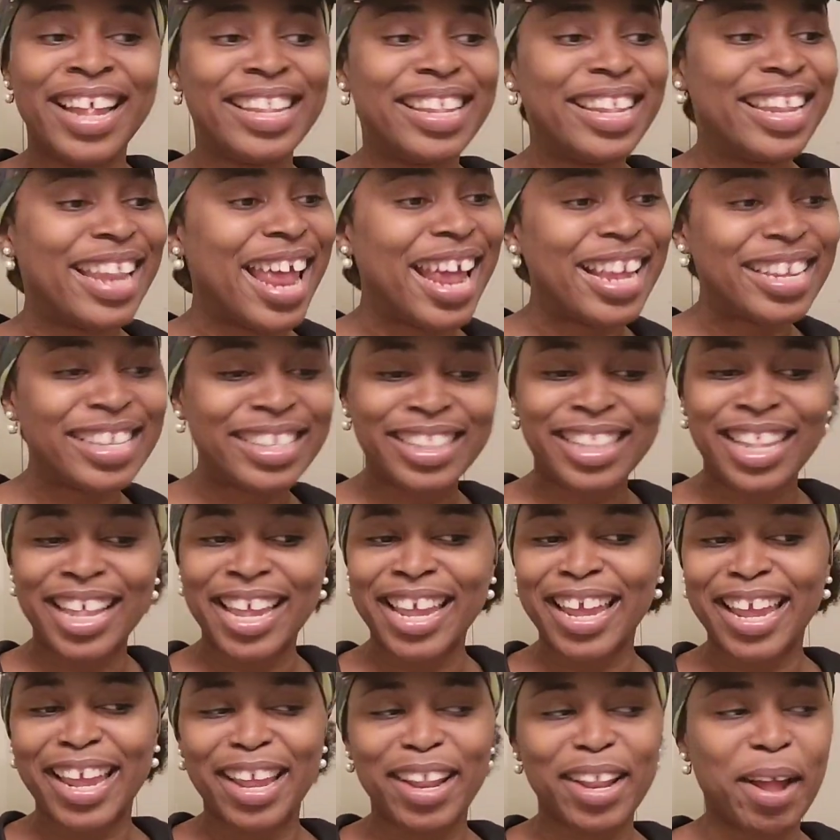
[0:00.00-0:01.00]
The next
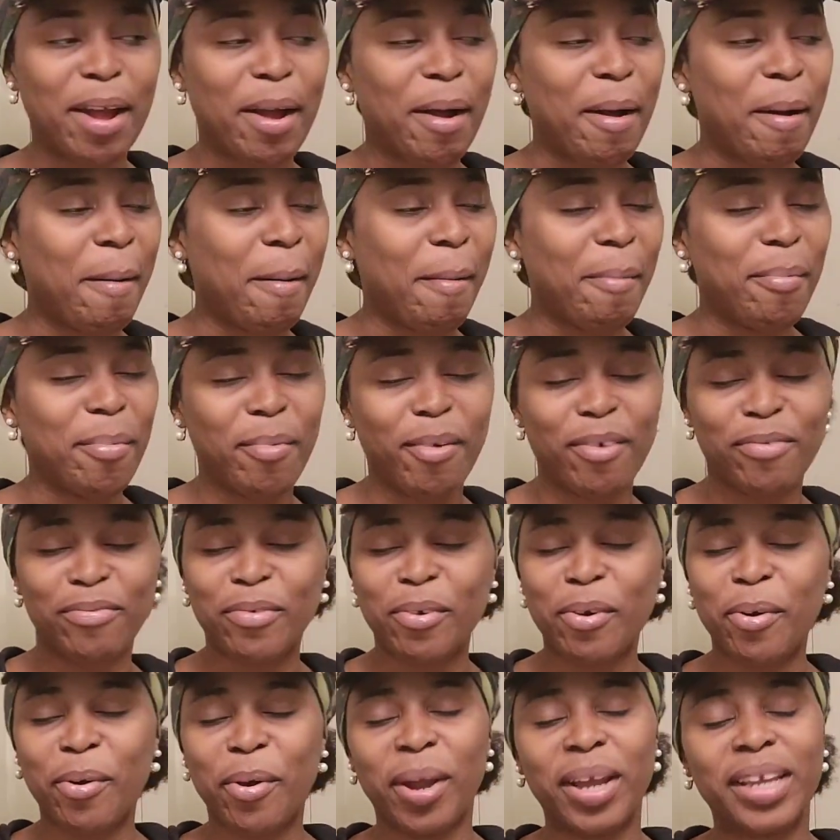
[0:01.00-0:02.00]
day,
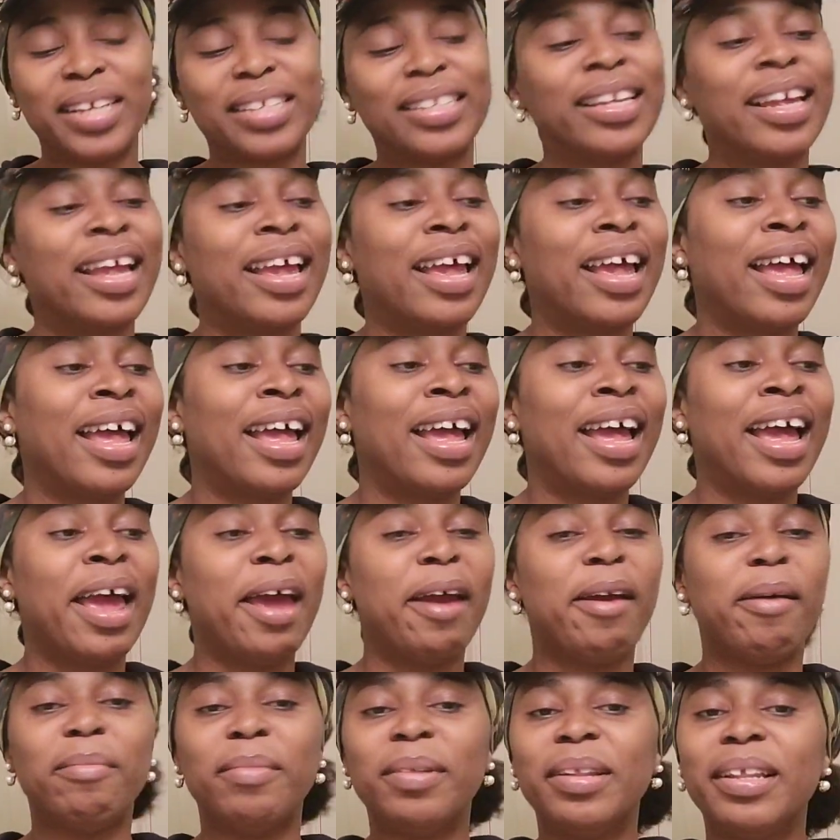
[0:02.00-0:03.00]
of course,
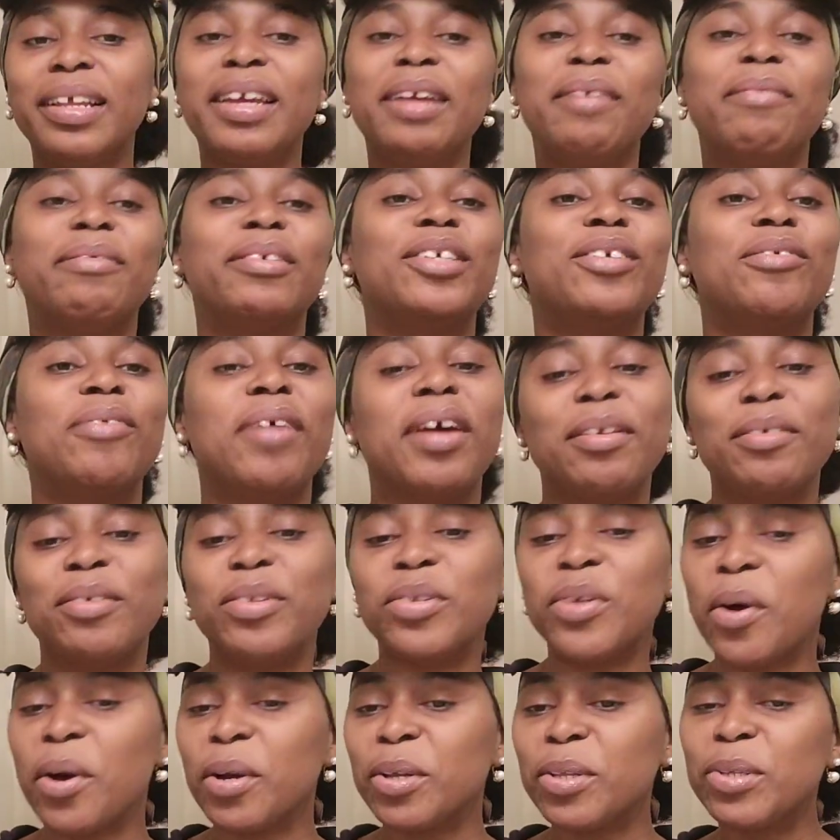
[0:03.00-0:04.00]
Emily was trying
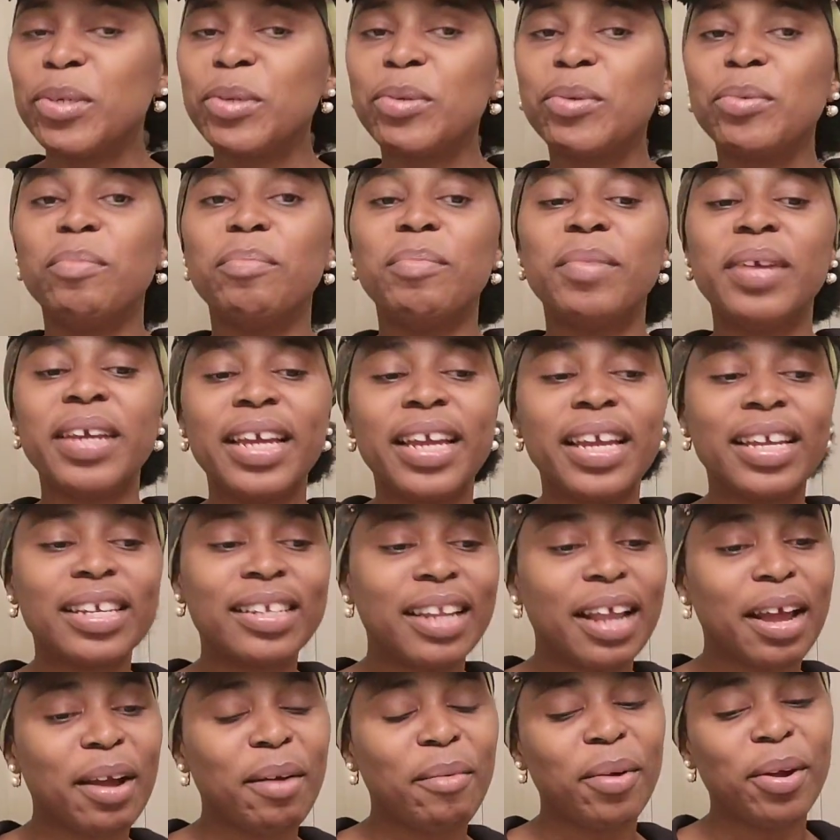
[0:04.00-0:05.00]
to talk to me,
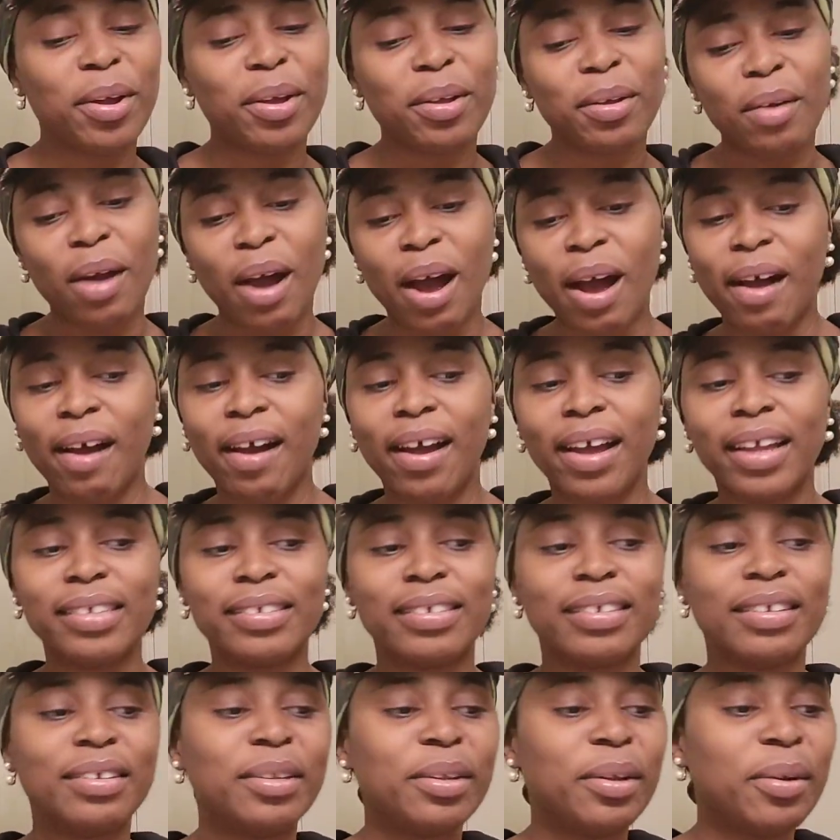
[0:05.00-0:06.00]
like, where you
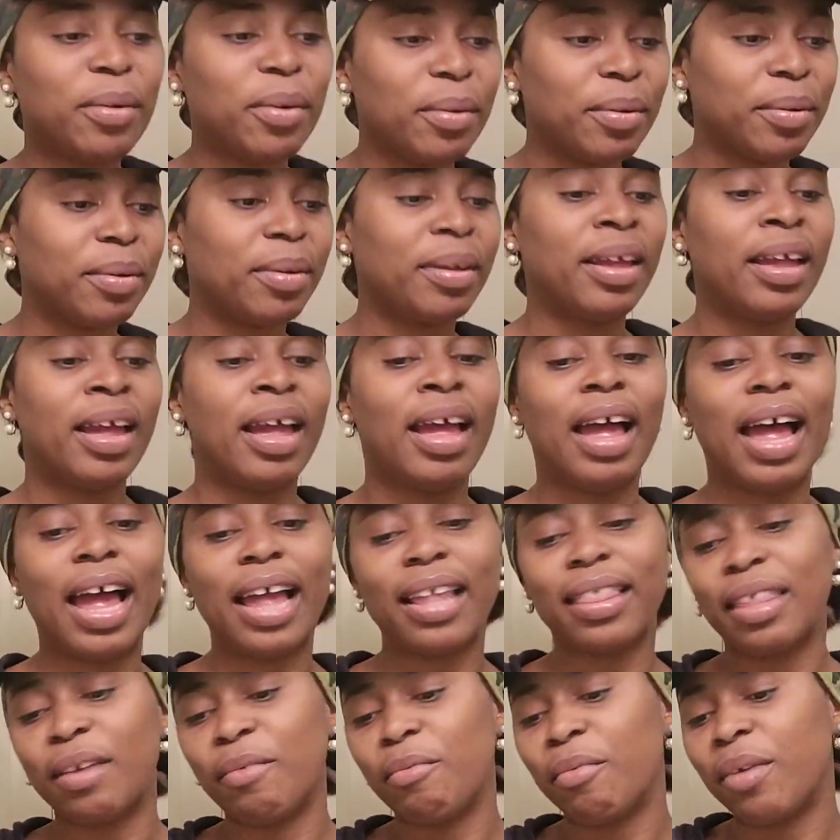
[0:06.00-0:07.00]
at, you know,
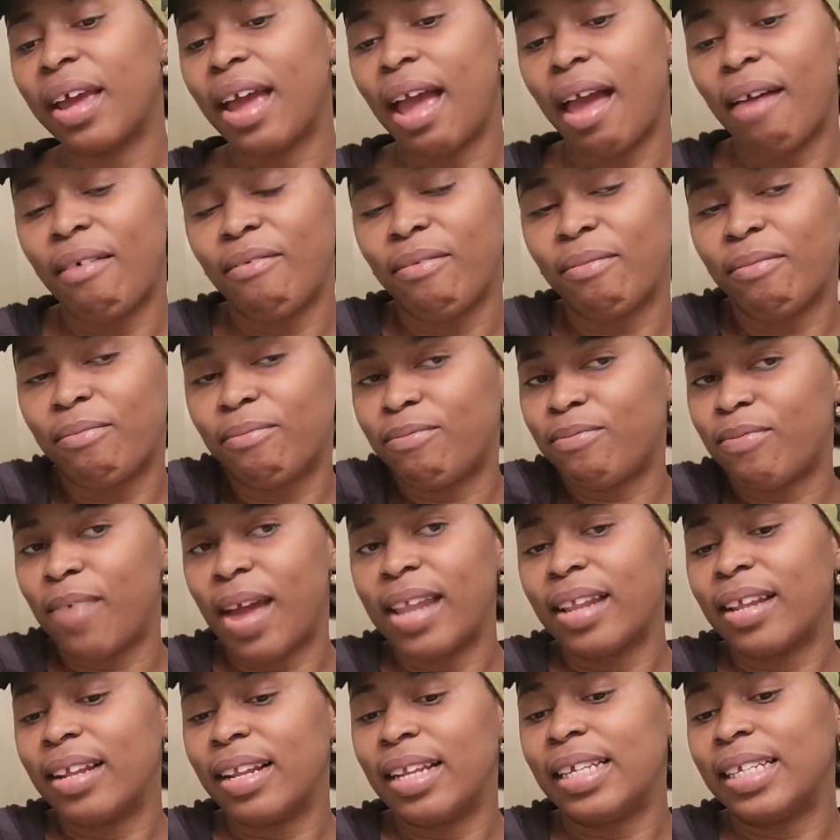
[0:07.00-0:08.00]
I think we can
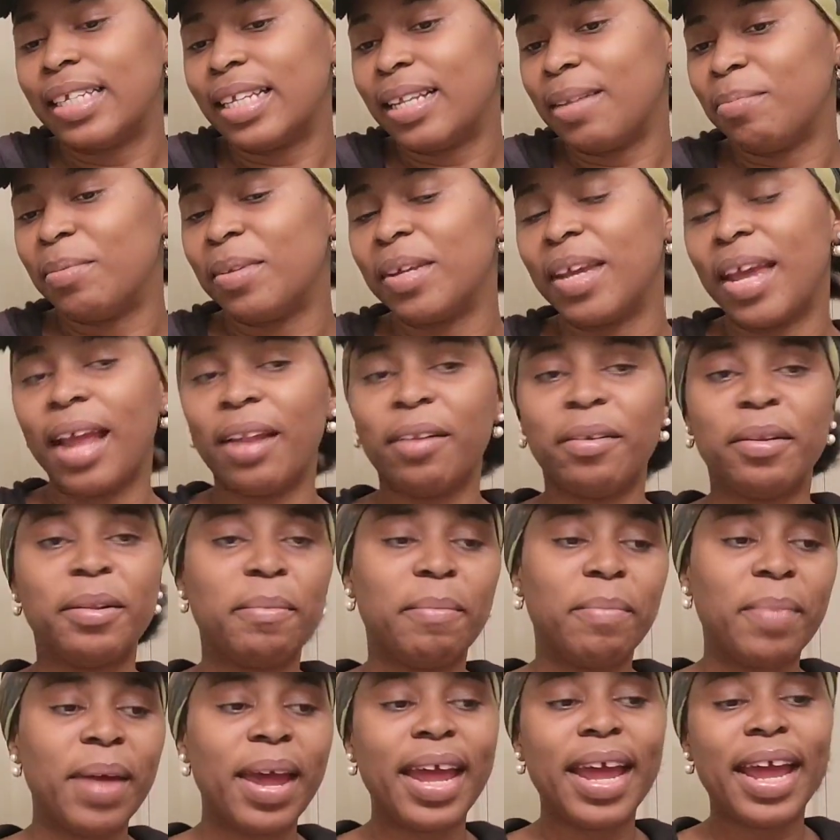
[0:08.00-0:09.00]
finally sleep together
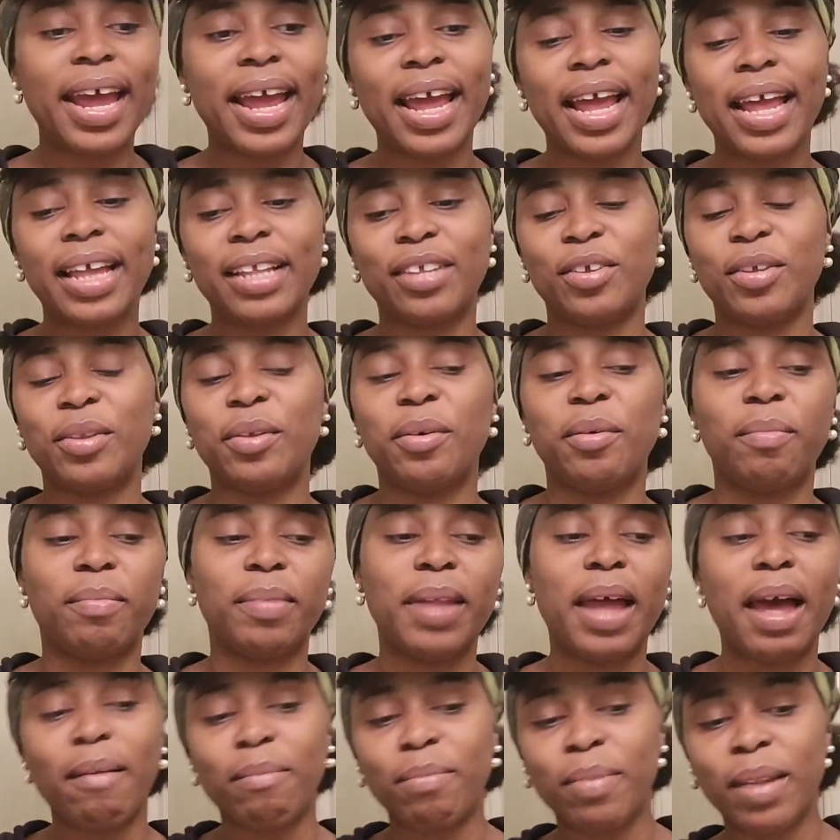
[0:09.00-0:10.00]
on the bed, you know,
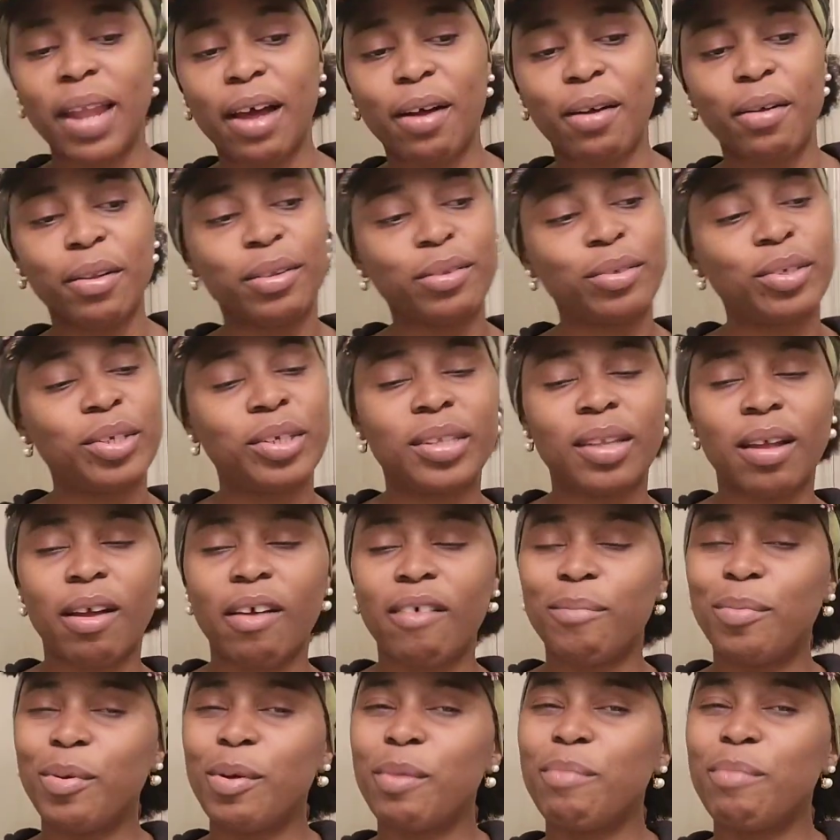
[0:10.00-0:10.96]
blah, blah, all the stuff.